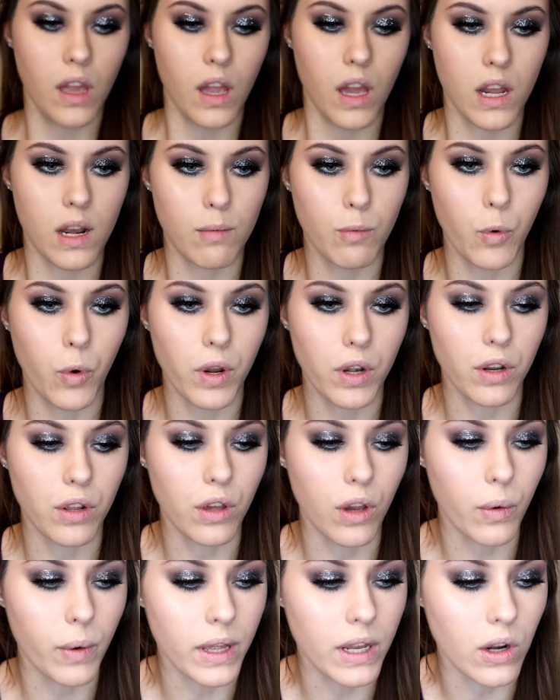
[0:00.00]
And I'm going to
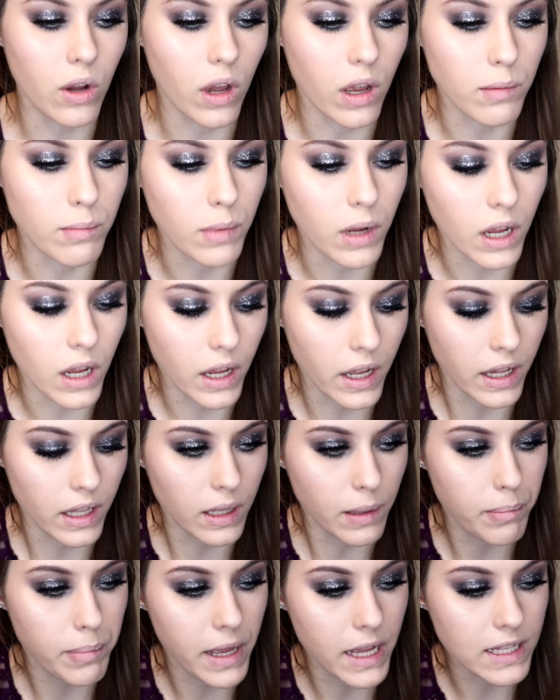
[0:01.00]
go in on
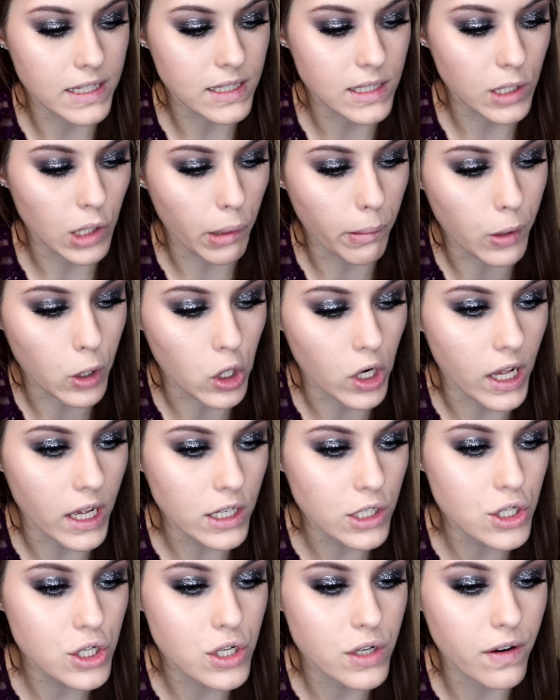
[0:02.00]
my pencil
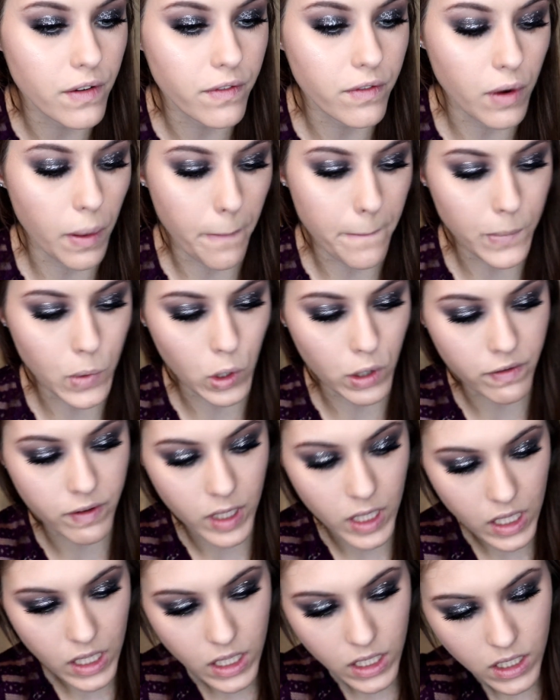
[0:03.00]
brush from
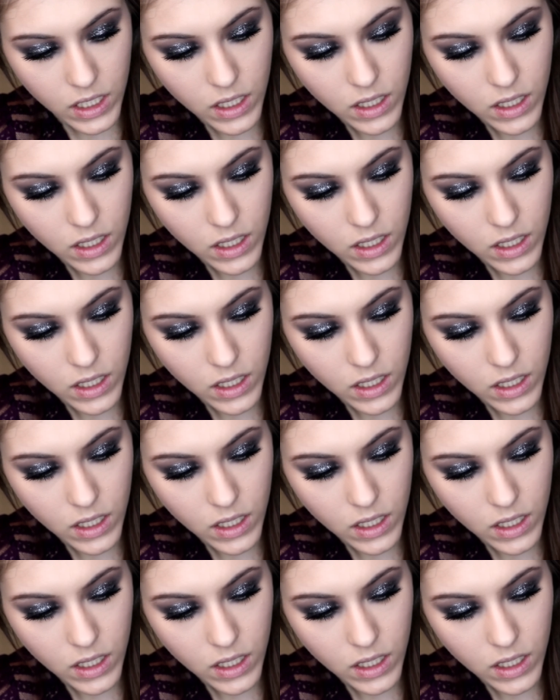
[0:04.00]
Morphe.